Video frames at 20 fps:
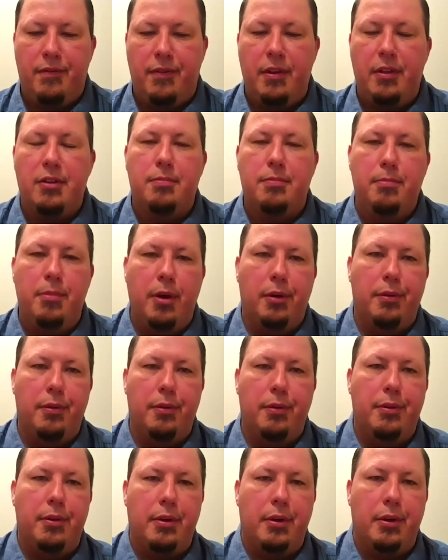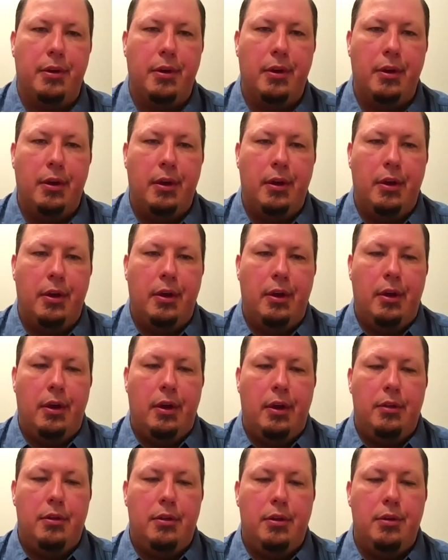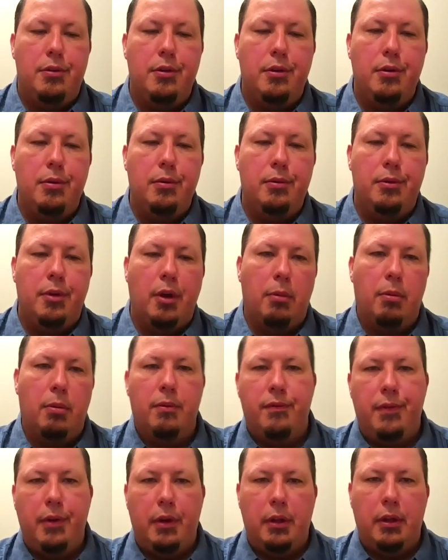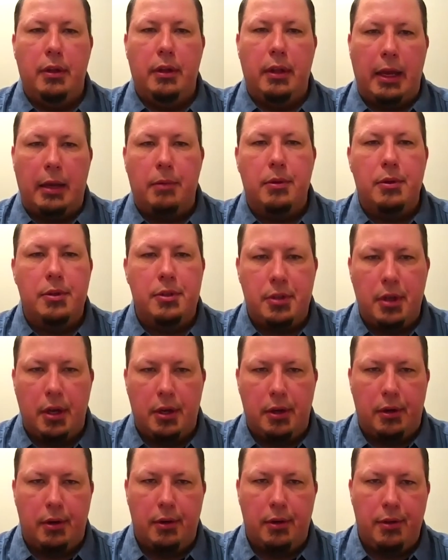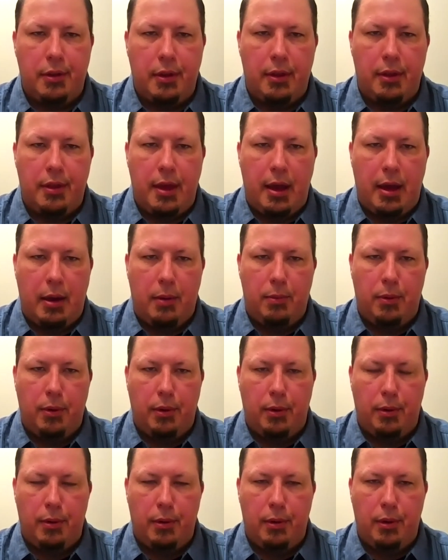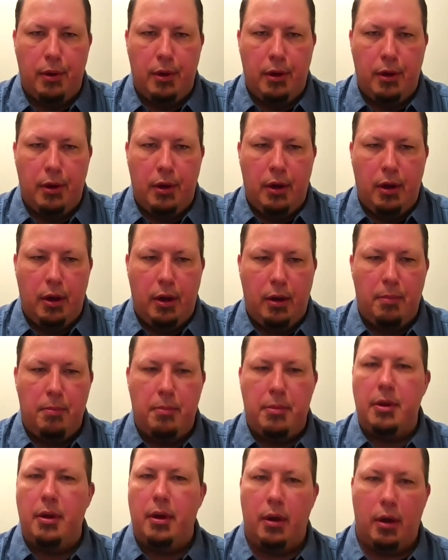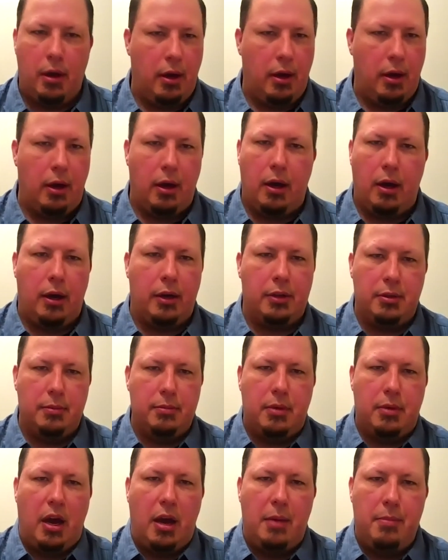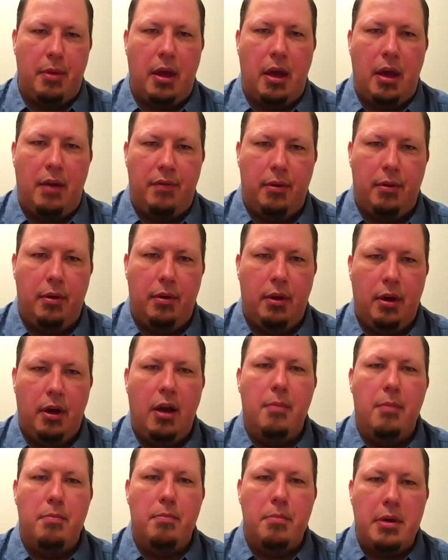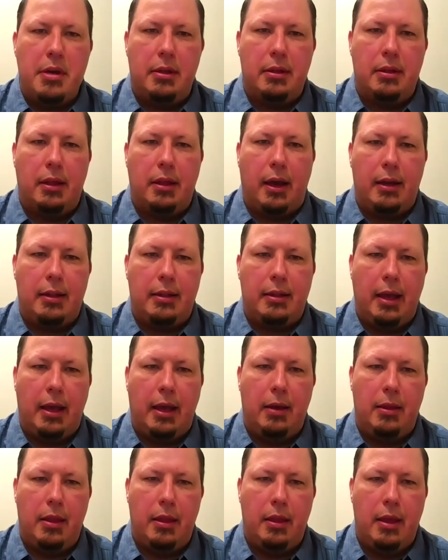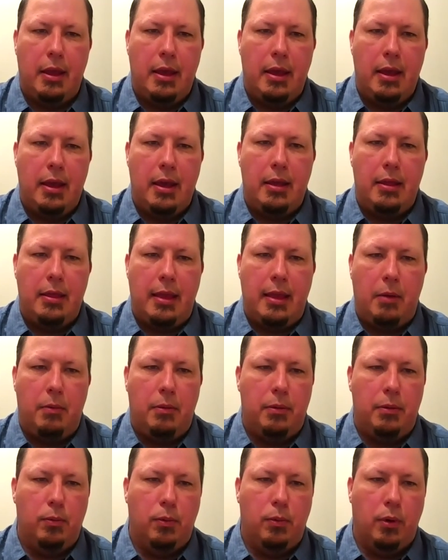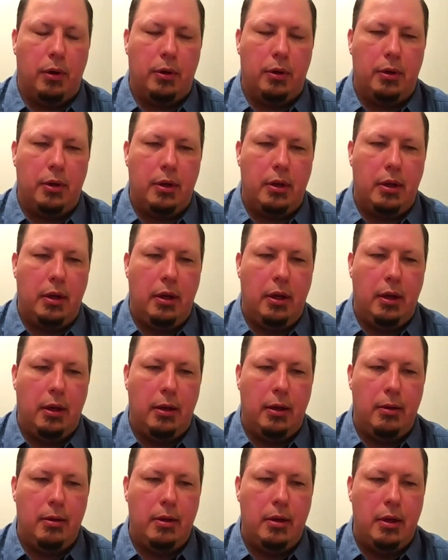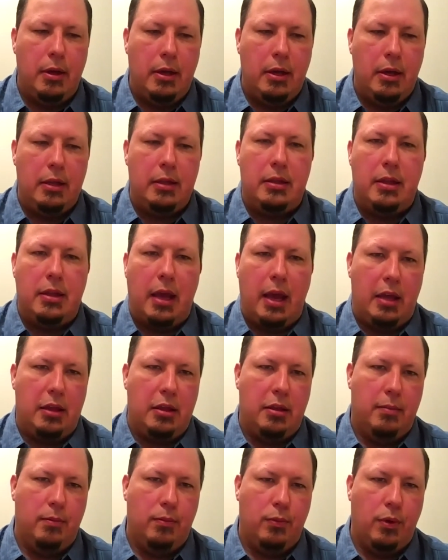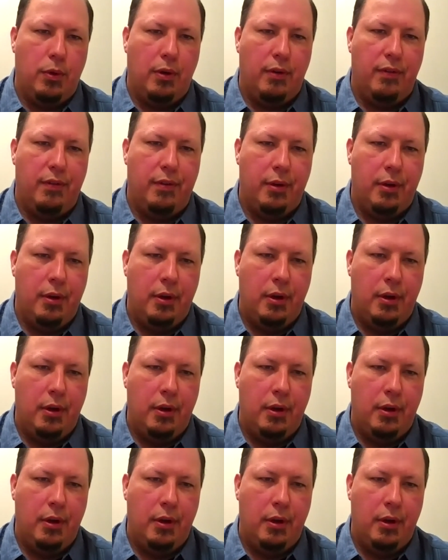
finished building the new Durbin-Fillin Language Center, that will be an awesome time to have a meeting like that, and that would work in tandem with